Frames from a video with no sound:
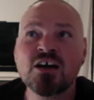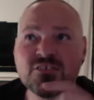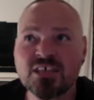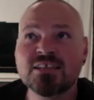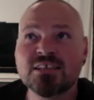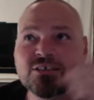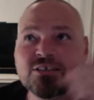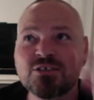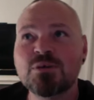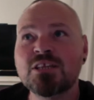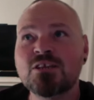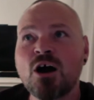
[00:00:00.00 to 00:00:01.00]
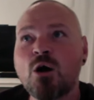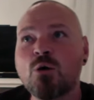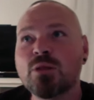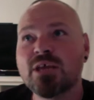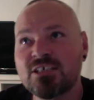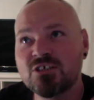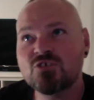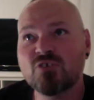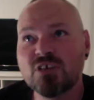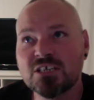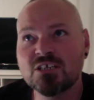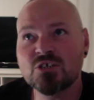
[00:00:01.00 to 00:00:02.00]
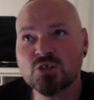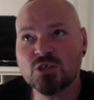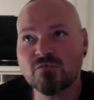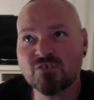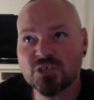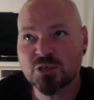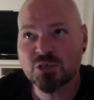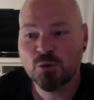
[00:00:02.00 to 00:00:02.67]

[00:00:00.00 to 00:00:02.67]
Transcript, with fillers: think they're doing the whole industry a disservice